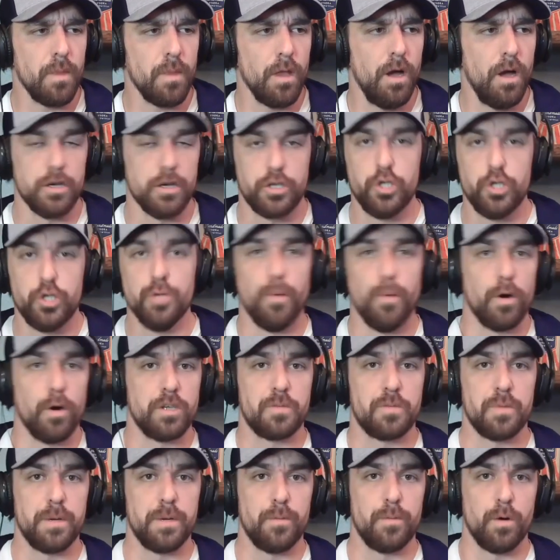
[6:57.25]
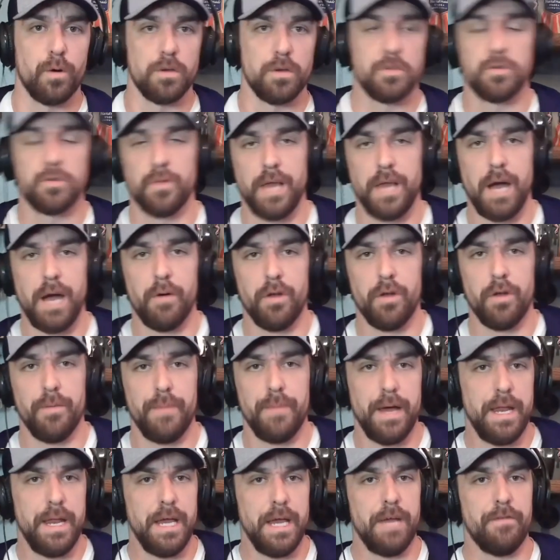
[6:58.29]
2-board springboards. So that would have
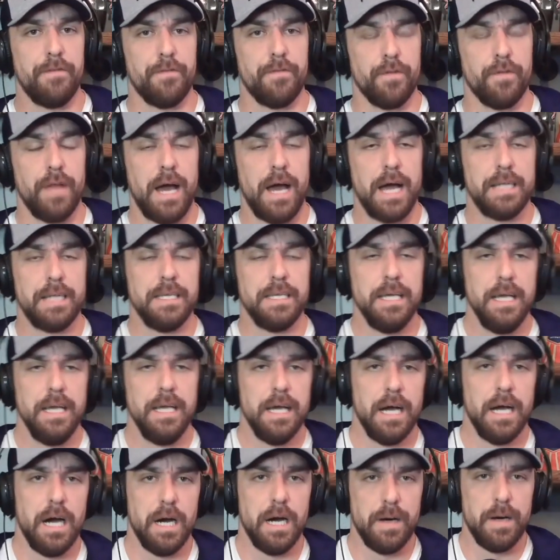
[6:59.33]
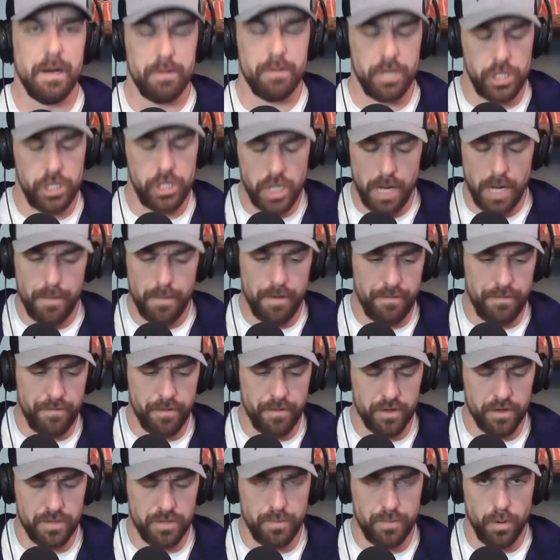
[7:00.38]
been it for that. I would have chopped my
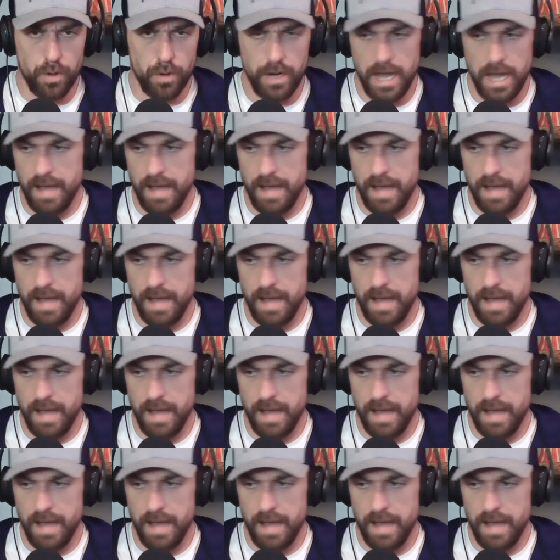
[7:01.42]
first board.